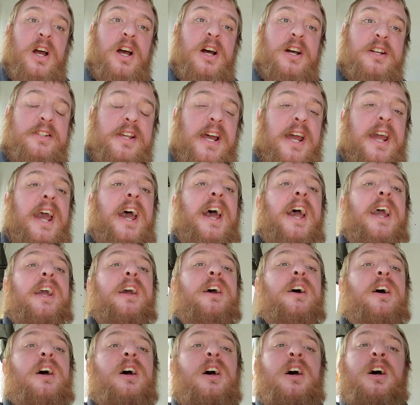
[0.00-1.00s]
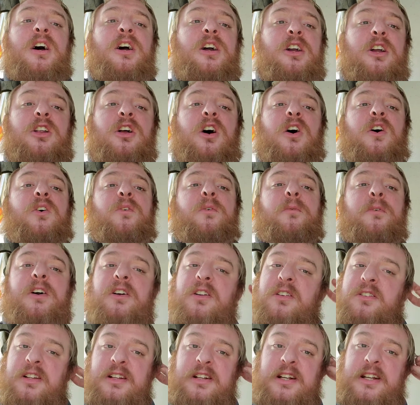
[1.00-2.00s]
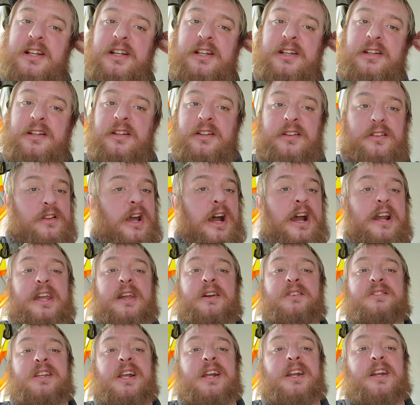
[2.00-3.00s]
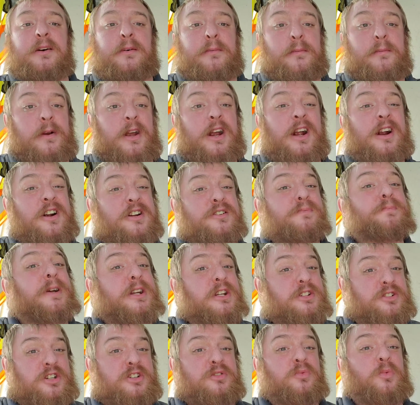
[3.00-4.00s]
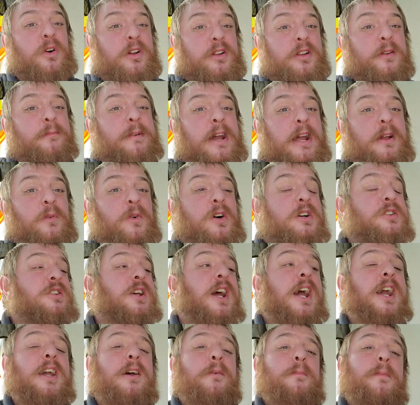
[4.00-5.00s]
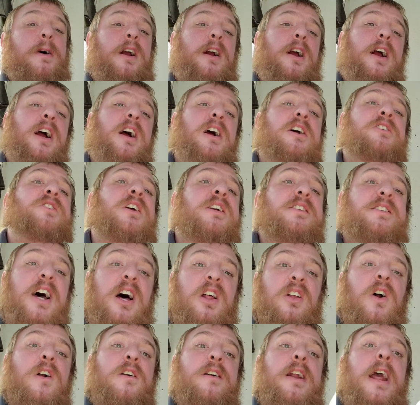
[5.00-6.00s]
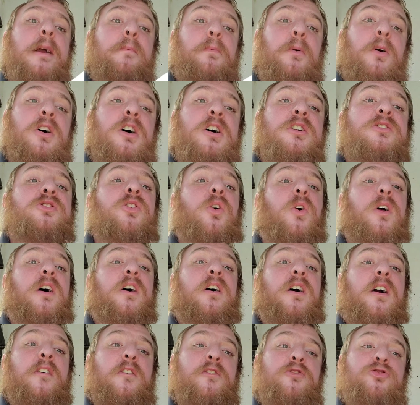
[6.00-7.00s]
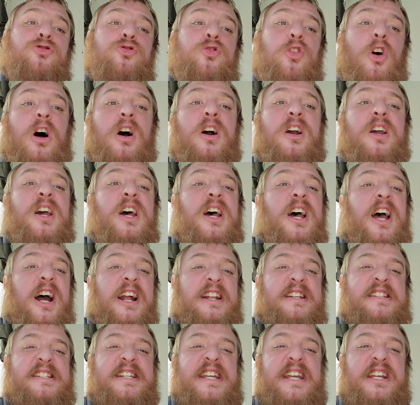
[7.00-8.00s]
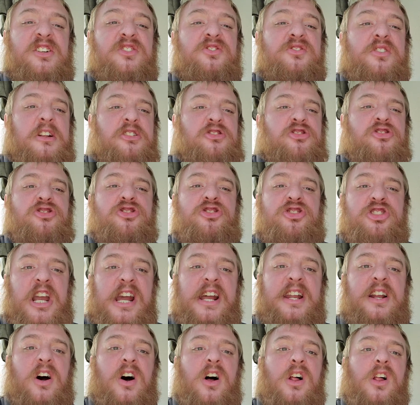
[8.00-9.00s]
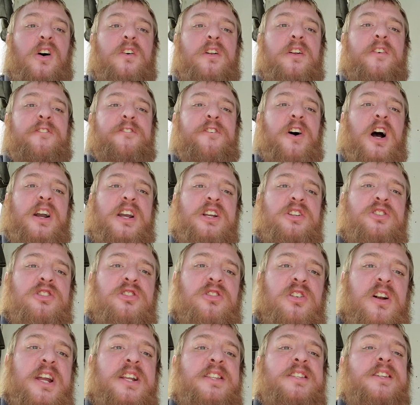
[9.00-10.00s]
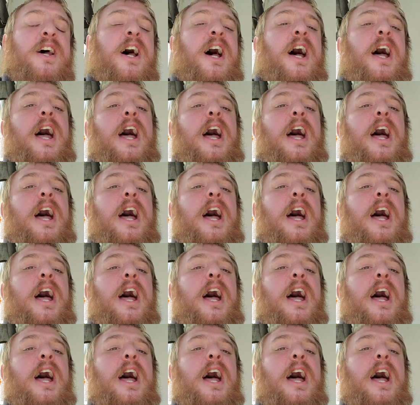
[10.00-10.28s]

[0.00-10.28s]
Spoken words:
Say, hey, you know, I keep saying Kamala Harris because she's one of the main ones. Hey, Kamala Harris, and tell our neighborhoods no longer have drug and needles and shit all over the fucking streets.